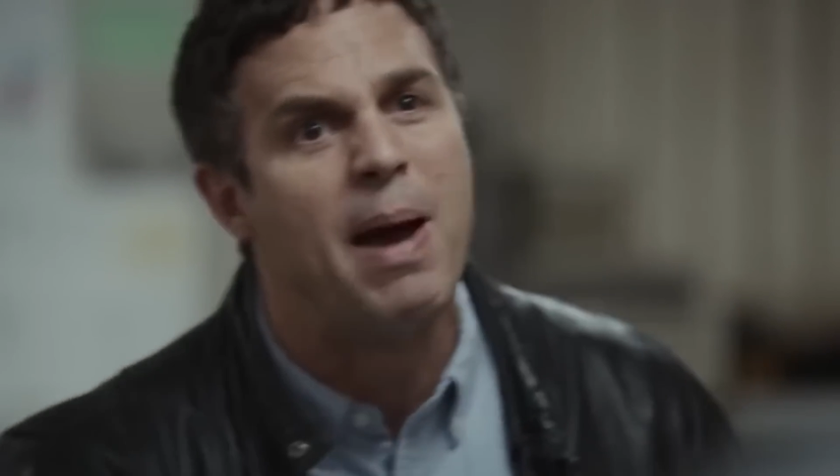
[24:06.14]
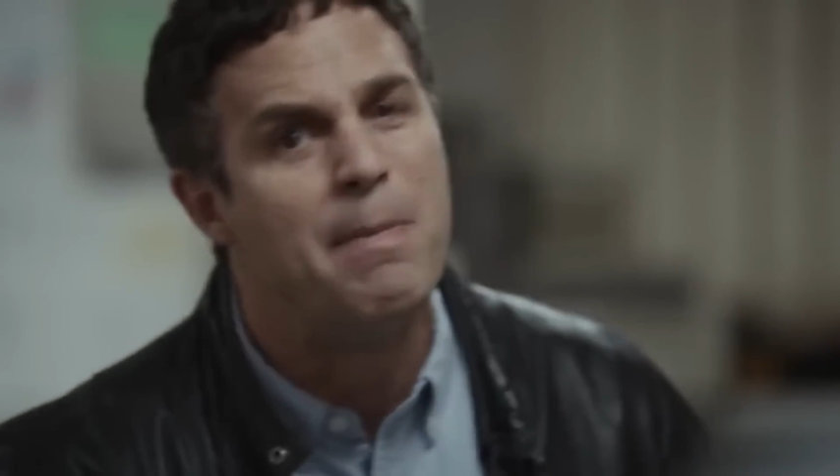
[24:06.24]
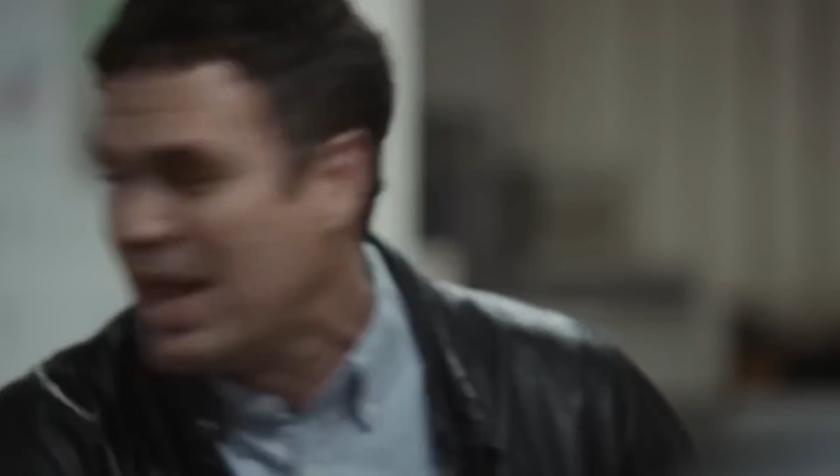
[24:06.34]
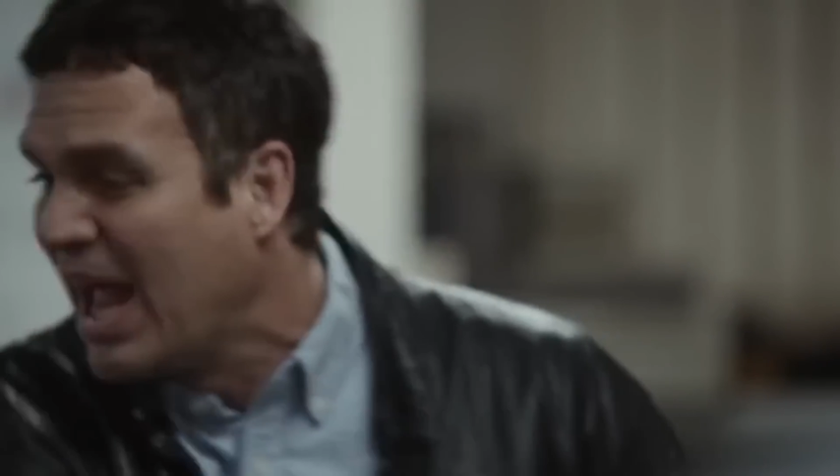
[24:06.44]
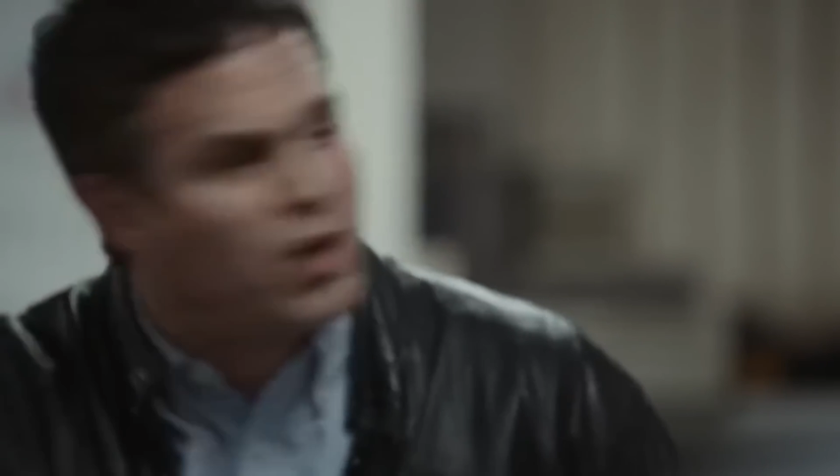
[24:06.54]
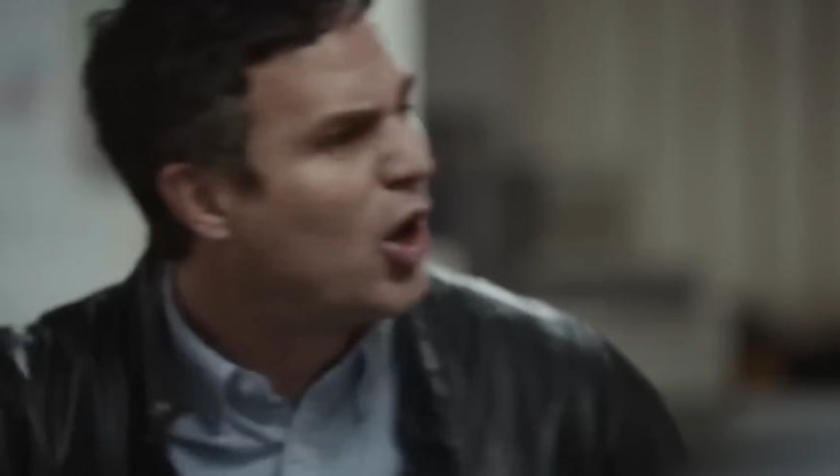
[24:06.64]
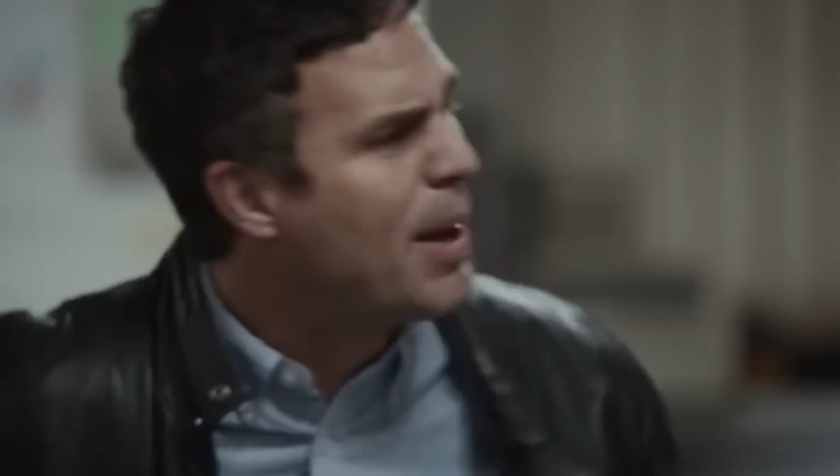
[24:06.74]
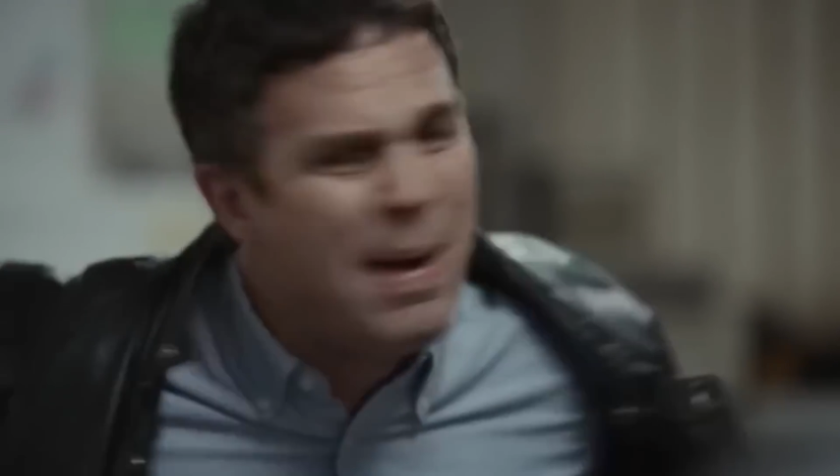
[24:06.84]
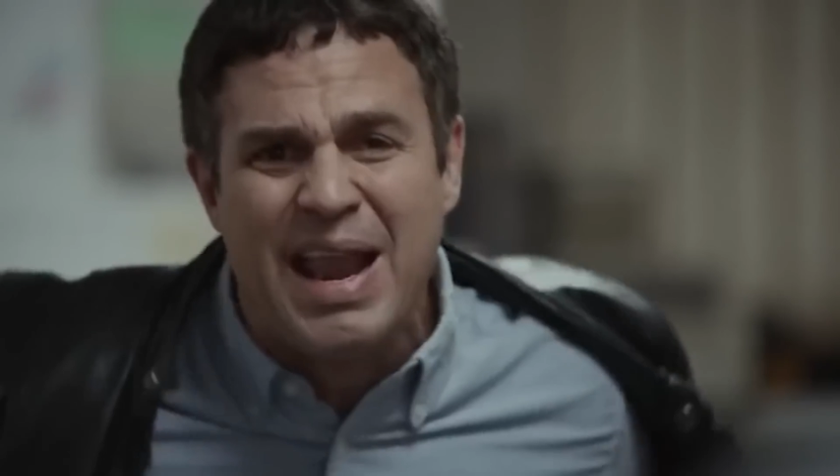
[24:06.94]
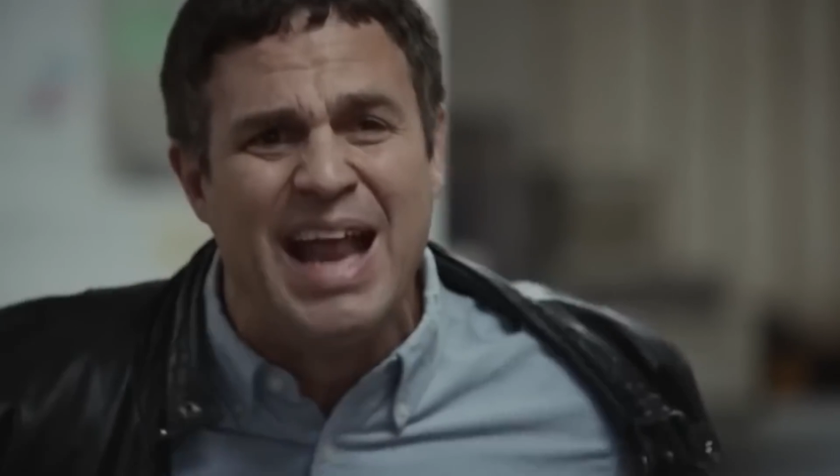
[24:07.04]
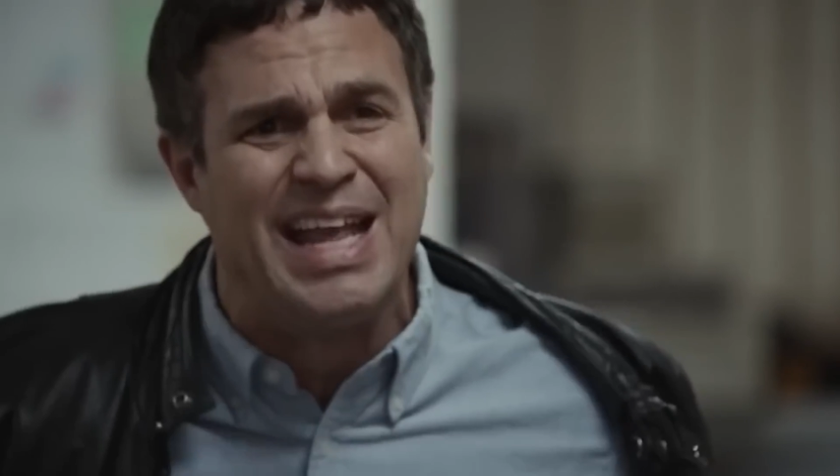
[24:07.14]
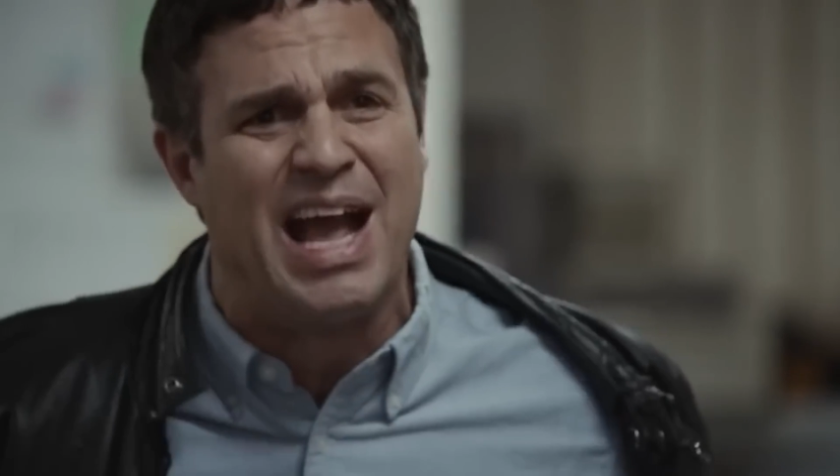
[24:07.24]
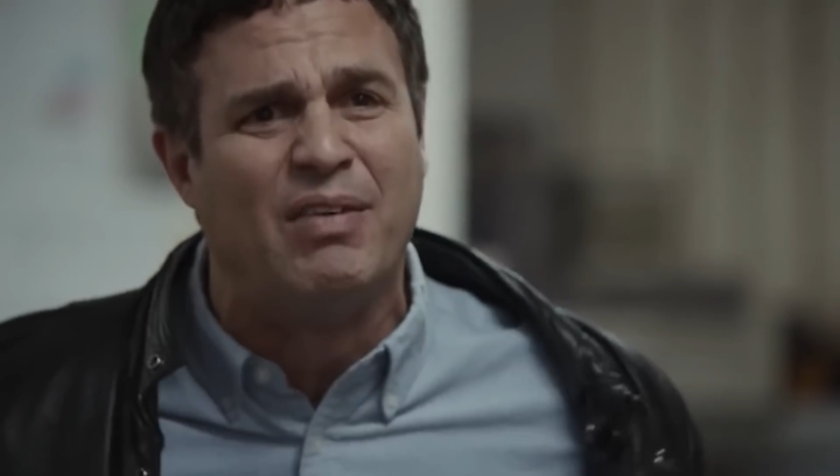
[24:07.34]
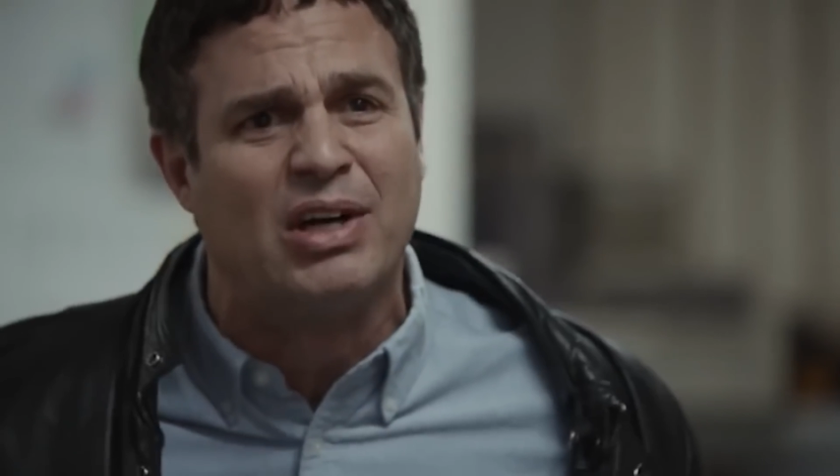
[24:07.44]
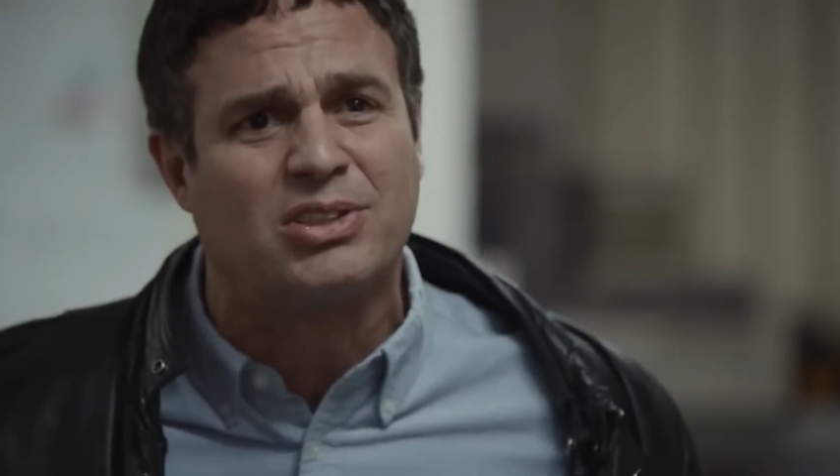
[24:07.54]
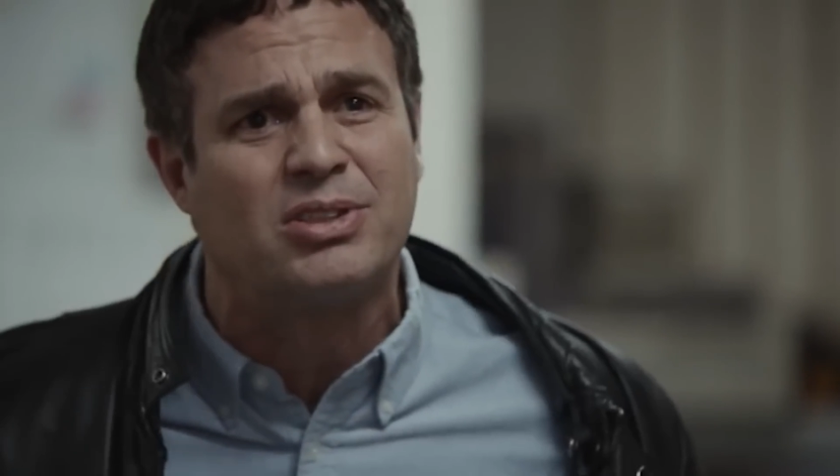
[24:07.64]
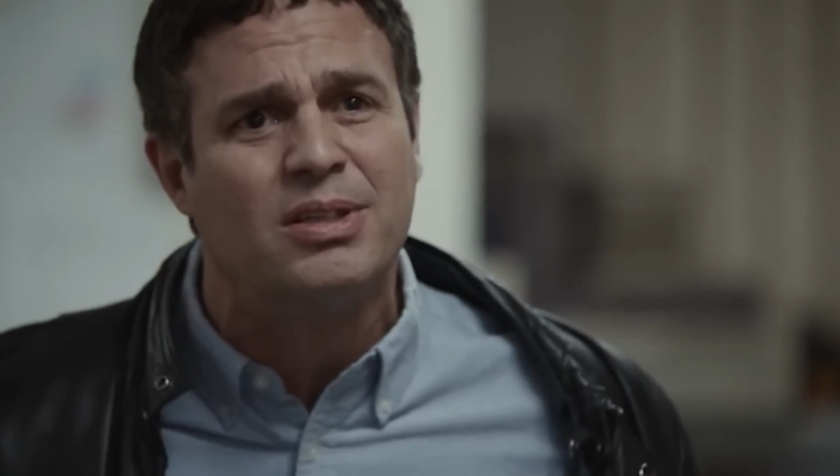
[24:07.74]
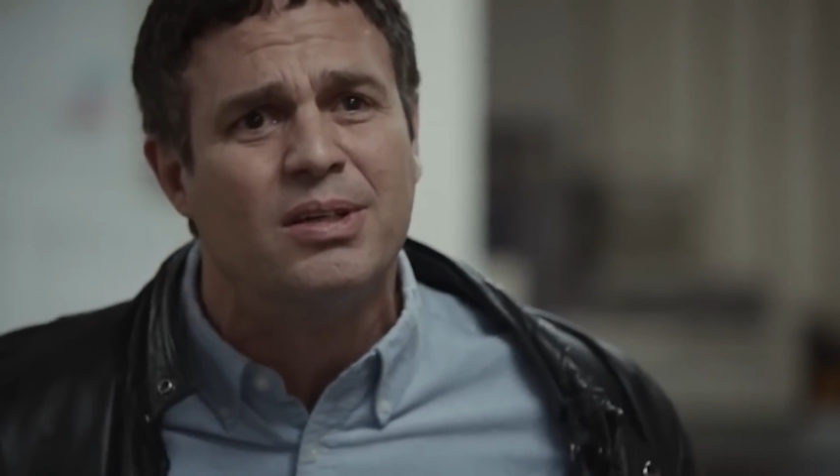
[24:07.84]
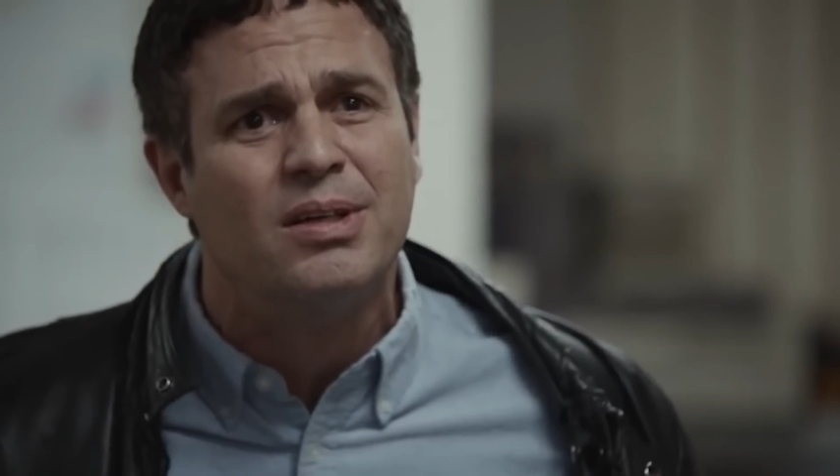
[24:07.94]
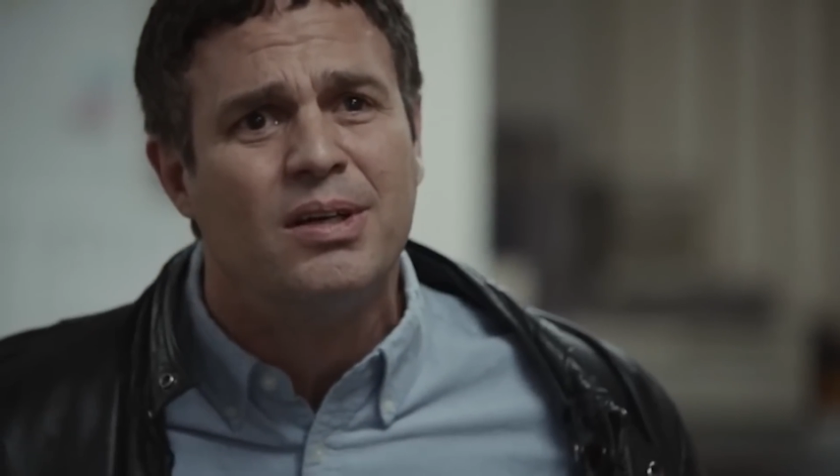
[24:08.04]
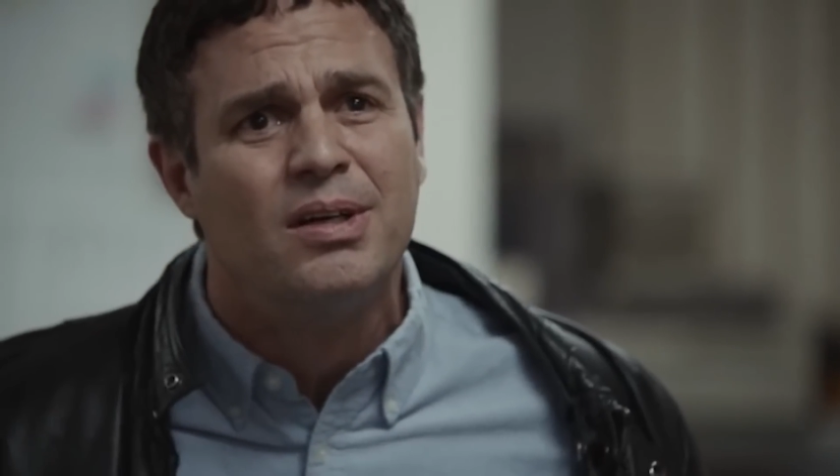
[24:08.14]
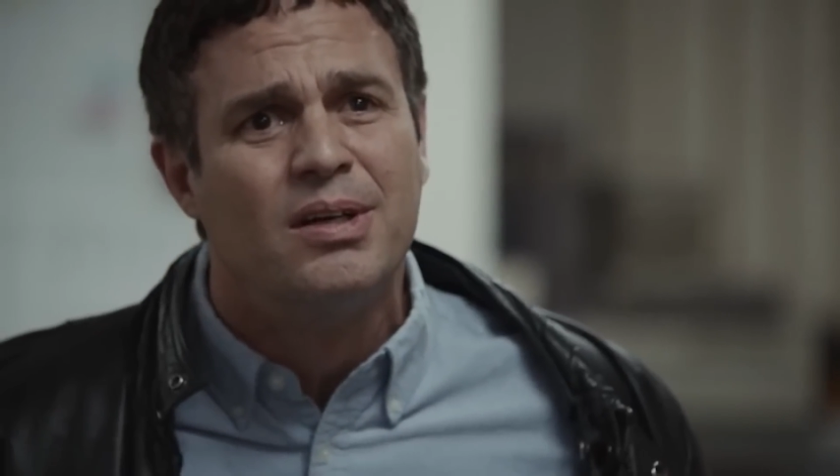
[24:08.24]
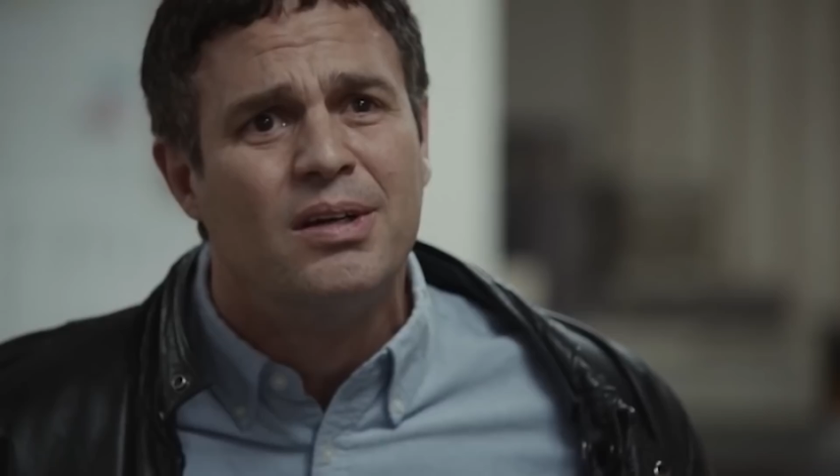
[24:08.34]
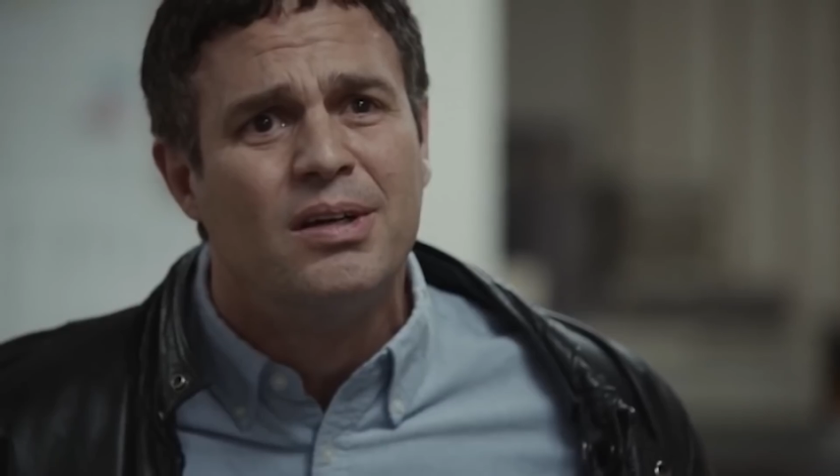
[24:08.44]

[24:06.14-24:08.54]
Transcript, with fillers: They'd be going back through the murders and where they took